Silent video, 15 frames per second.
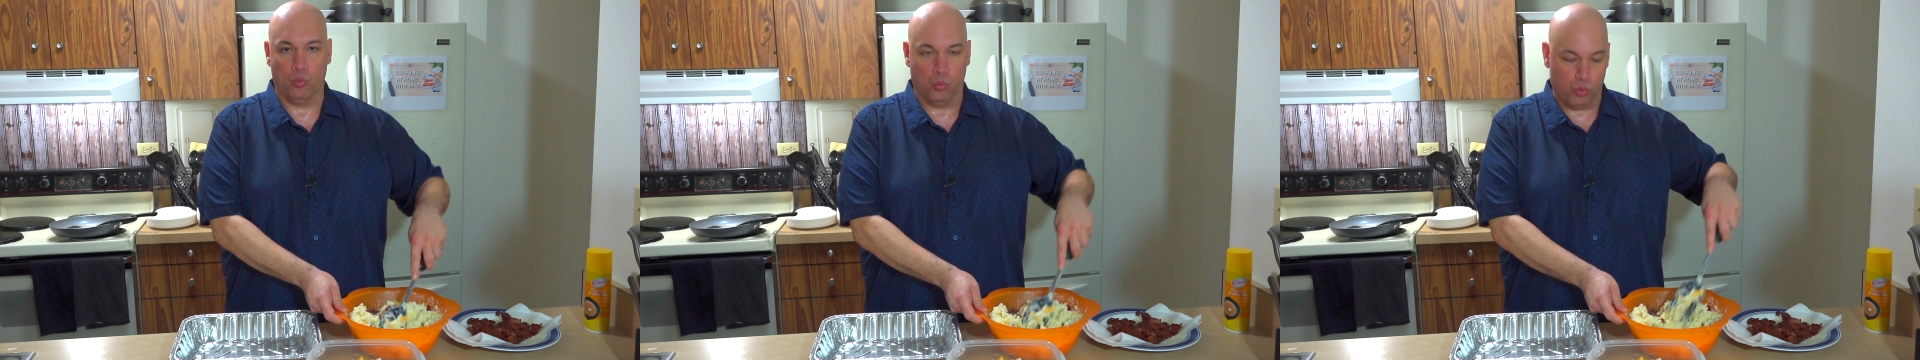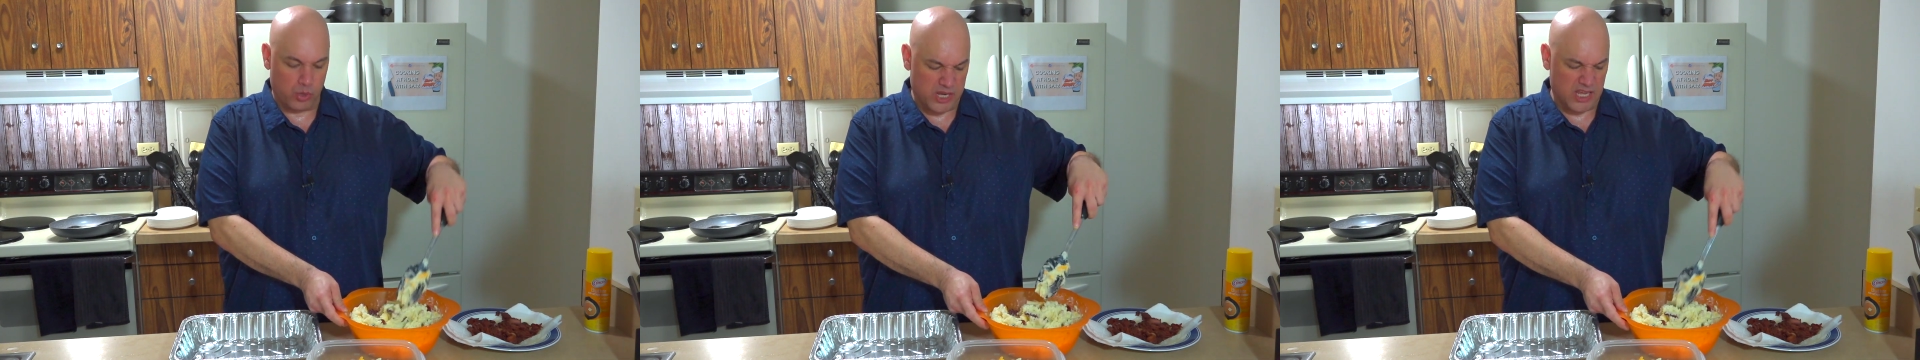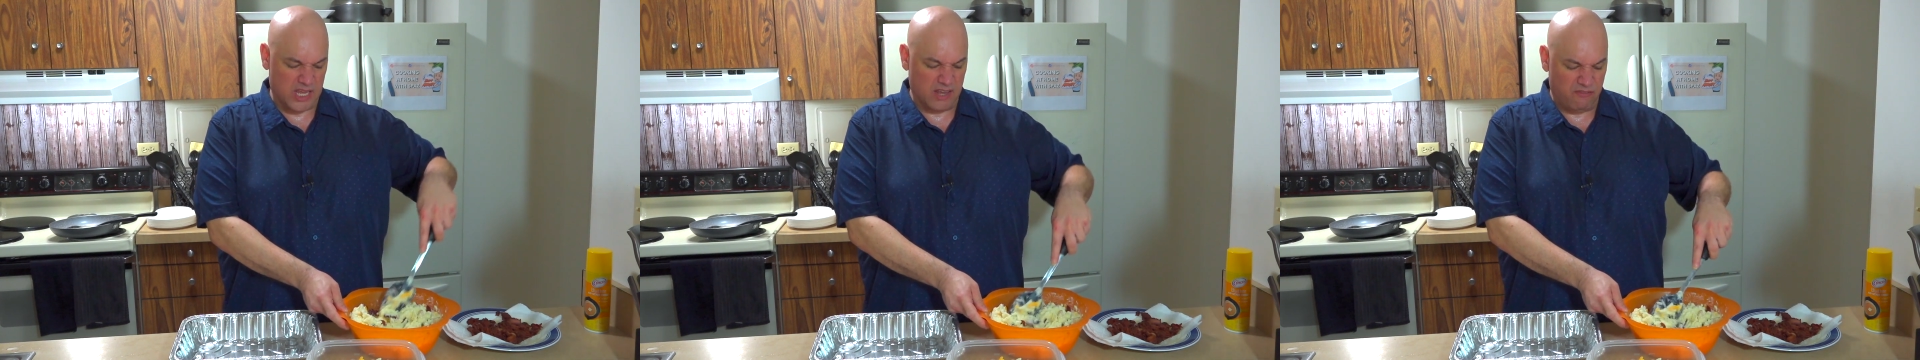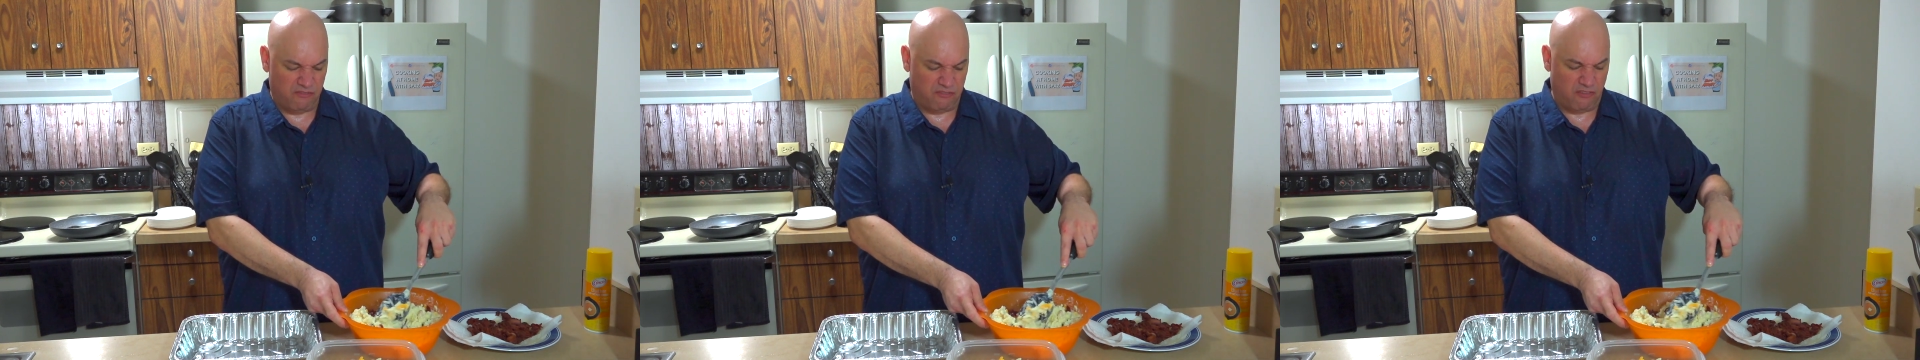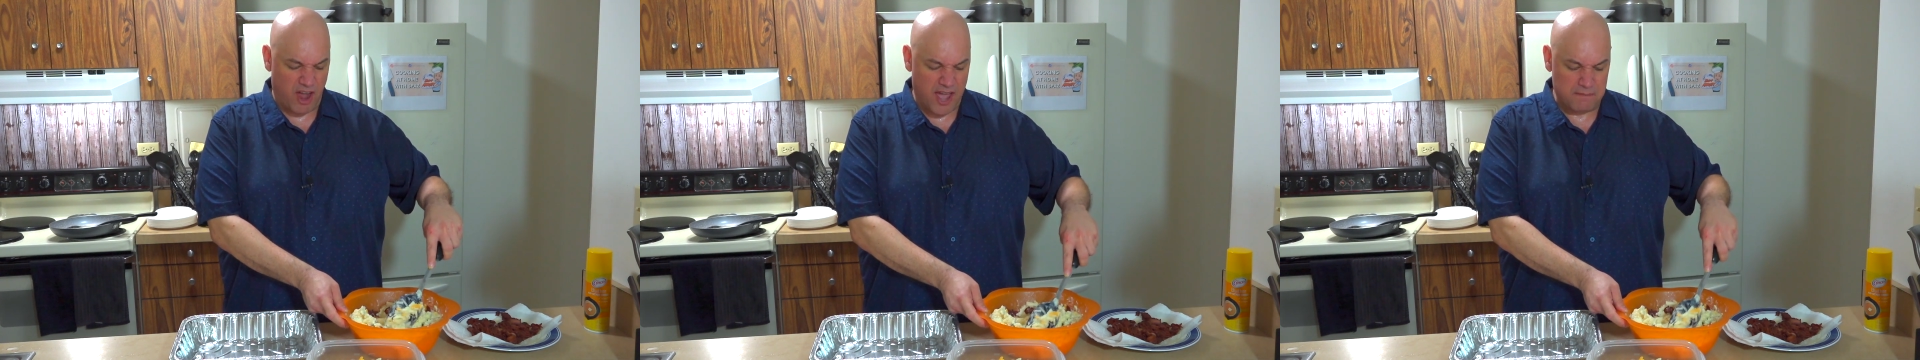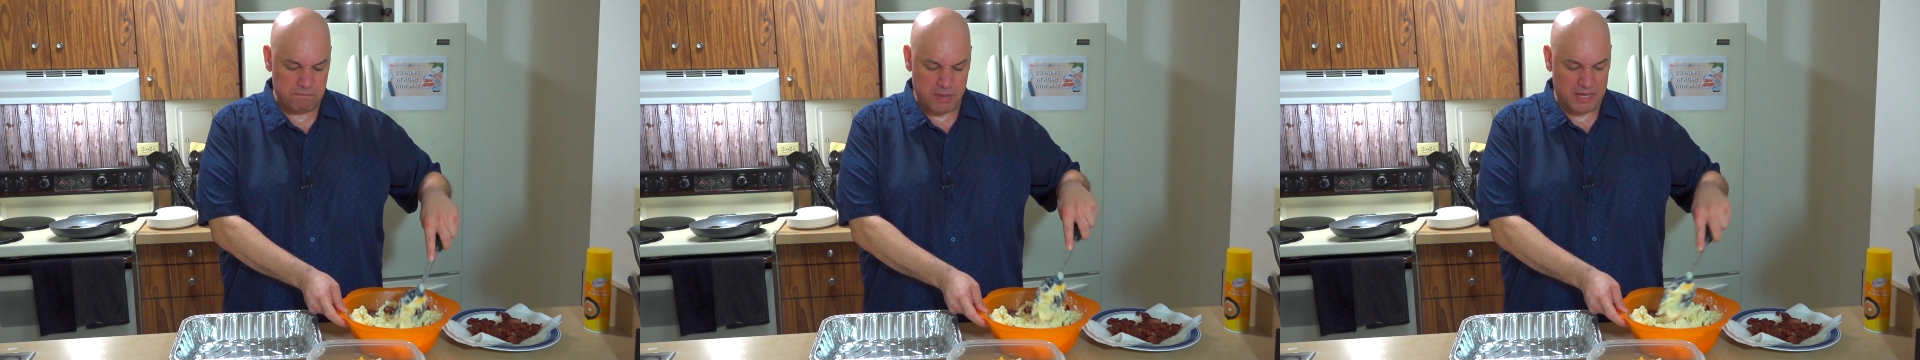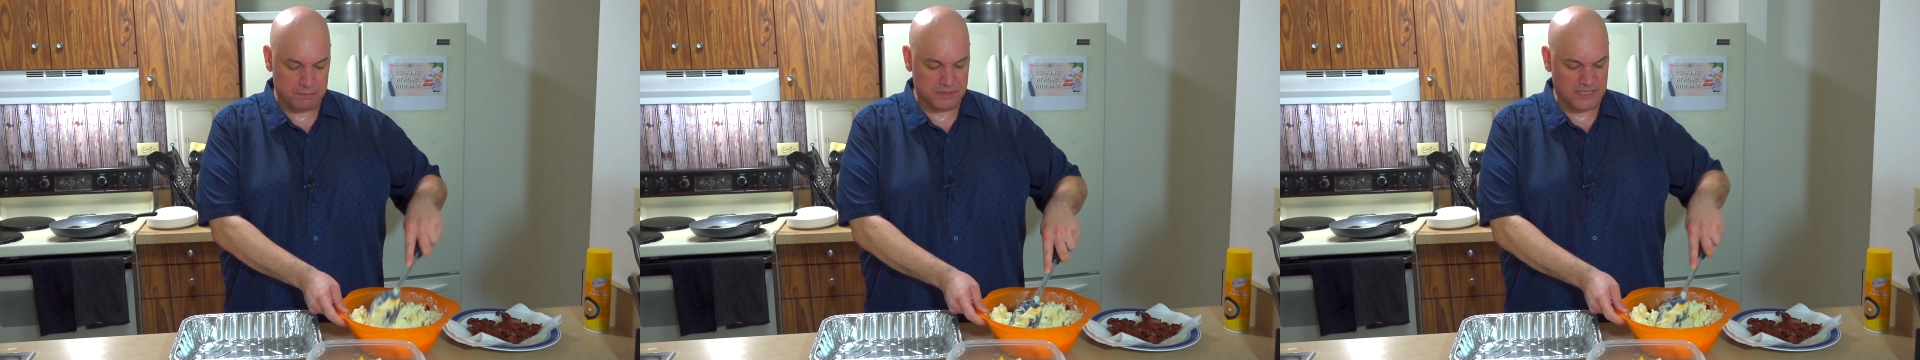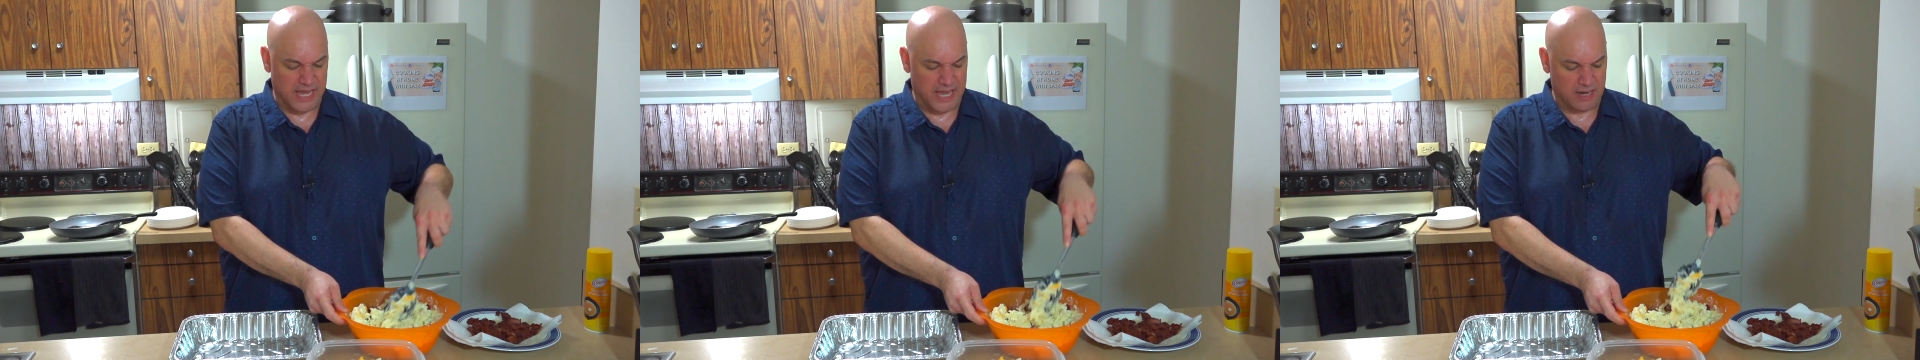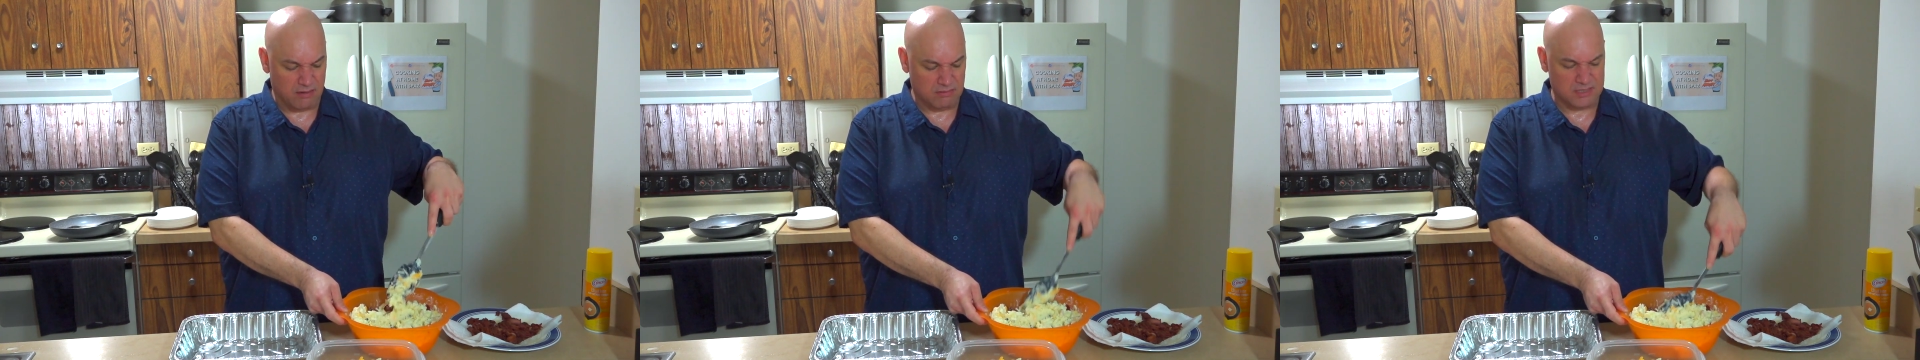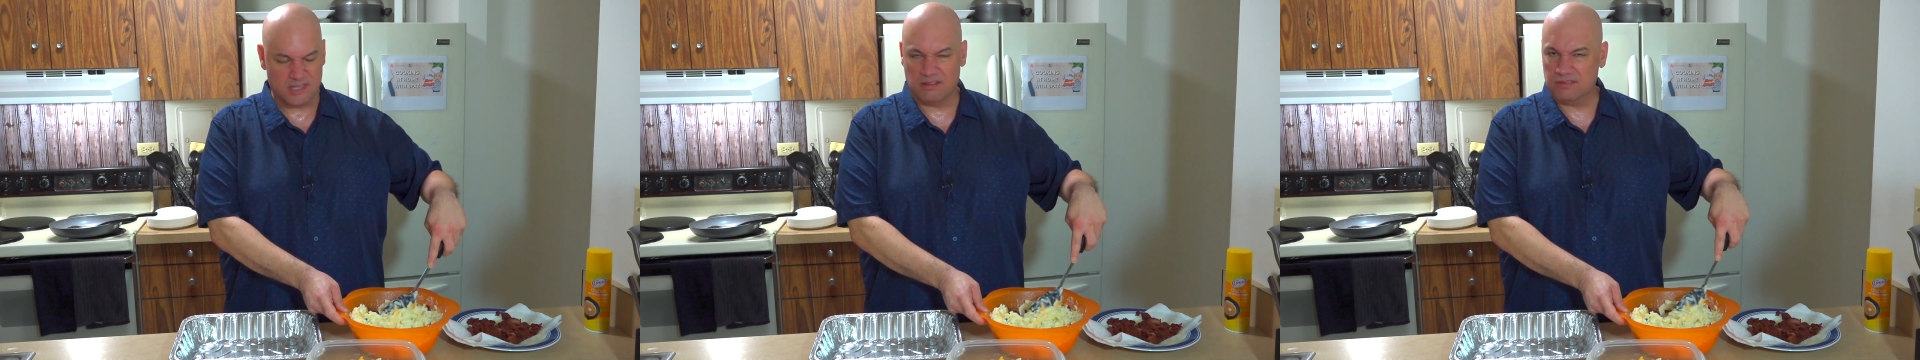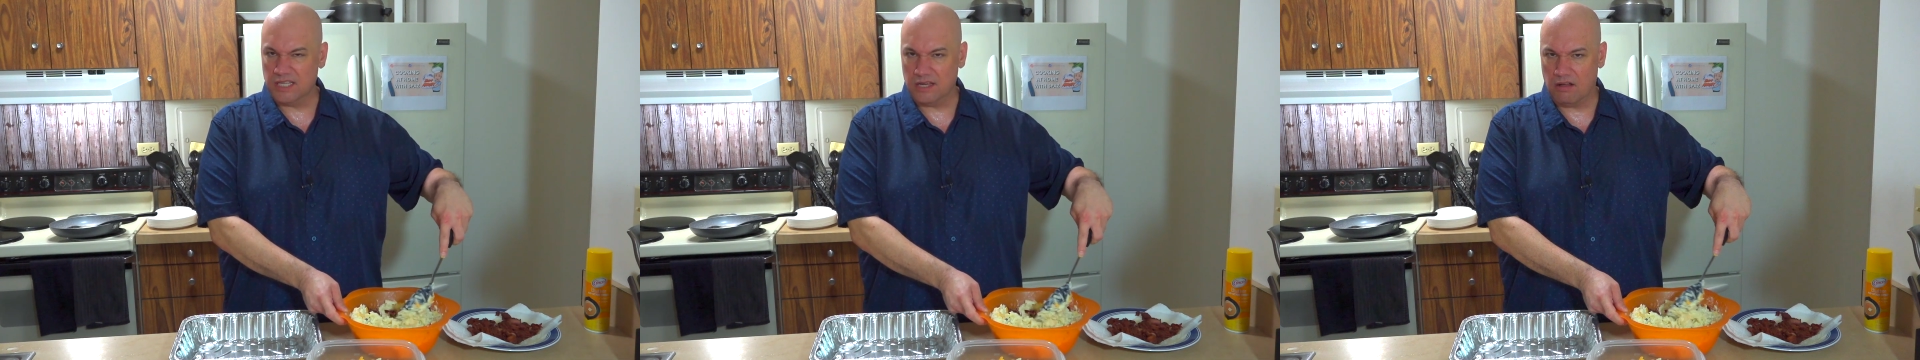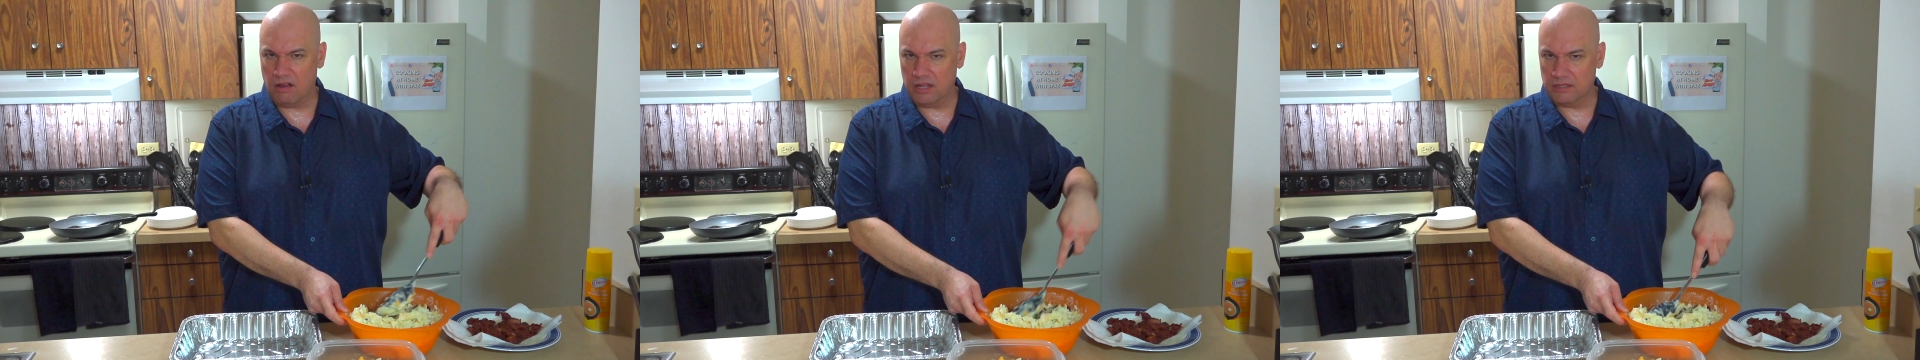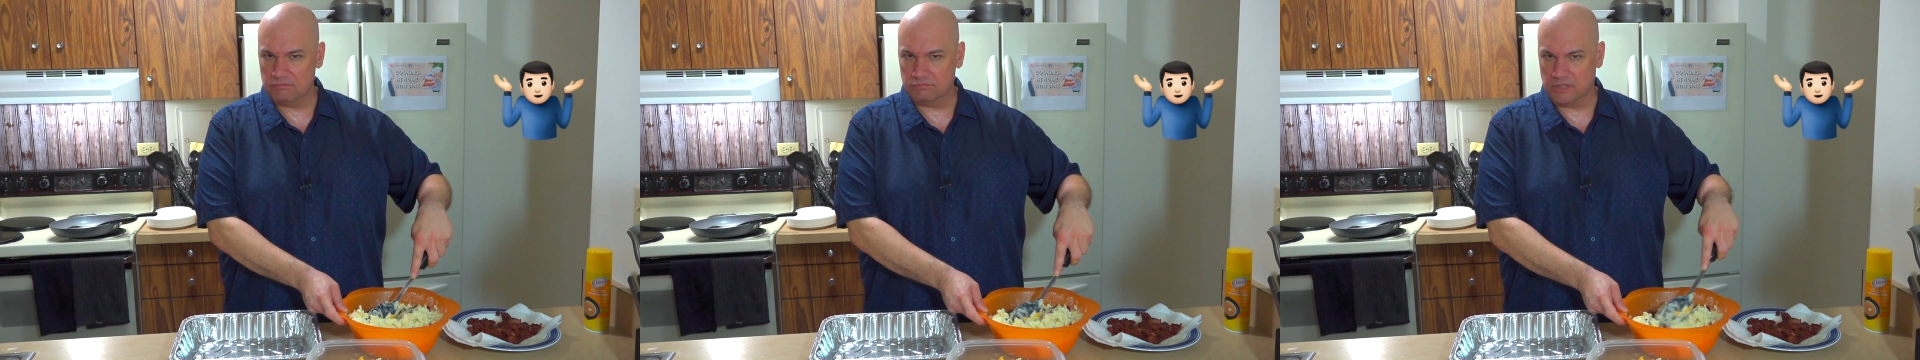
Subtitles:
refried baked potato. Is that what they call it?